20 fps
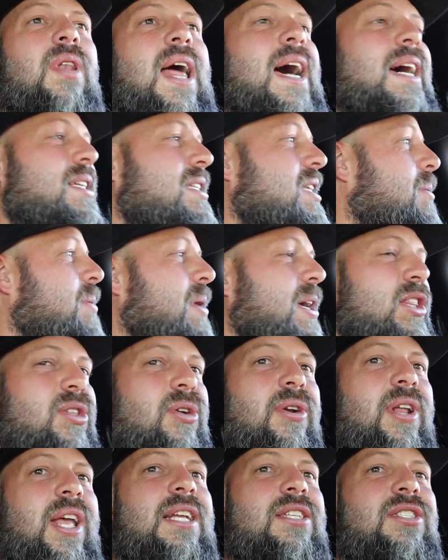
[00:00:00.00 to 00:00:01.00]
Last time I had
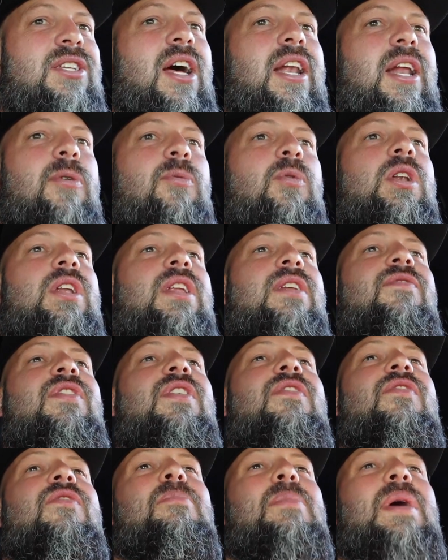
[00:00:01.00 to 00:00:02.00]
38s on, I wouldn't have
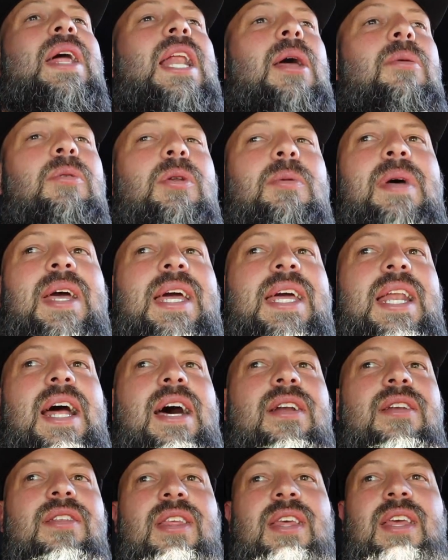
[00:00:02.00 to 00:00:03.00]
even been able to make it
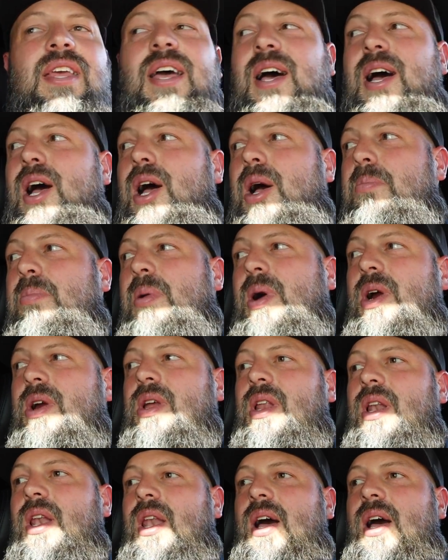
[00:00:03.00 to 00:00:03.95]
out of the parking